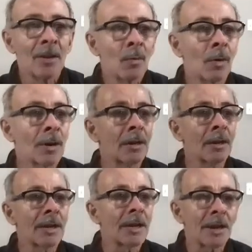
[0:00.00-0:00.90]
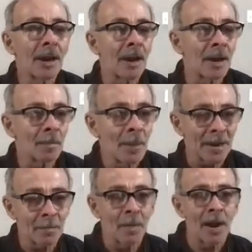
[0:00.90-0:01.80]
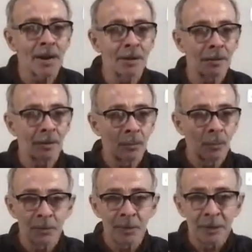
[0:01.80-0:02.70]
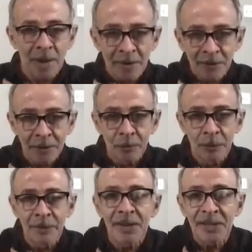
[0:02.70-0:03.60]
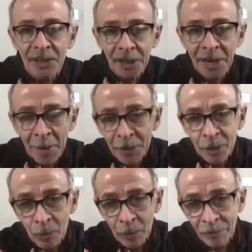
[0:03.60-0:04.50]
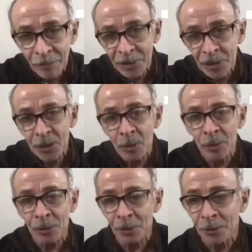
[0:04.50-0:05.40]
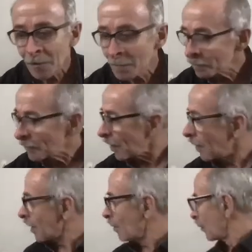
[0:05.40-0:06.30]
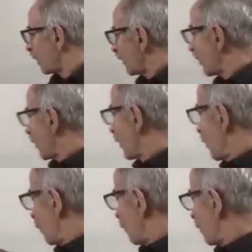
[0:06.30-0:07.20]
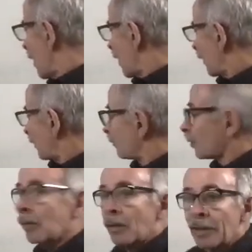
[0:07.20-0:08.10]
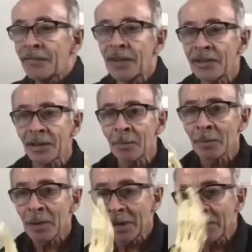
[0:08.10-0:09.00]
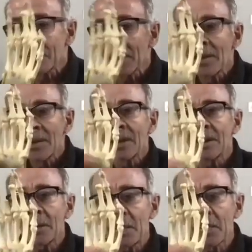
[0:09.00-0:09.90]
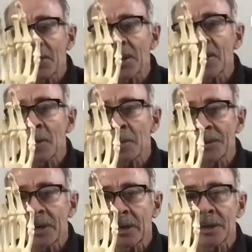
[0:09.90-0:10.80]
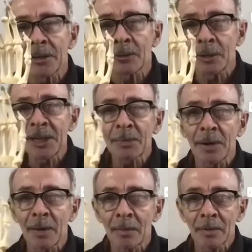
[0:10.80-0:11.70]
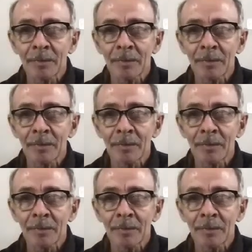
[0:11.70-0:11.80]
We're going to look at pec minor, which means we have to revisit the capsule work for the shoulder. When we get to the lower body, let's finish the upper body. A lot of people think carpal tunnel is a wrist problem.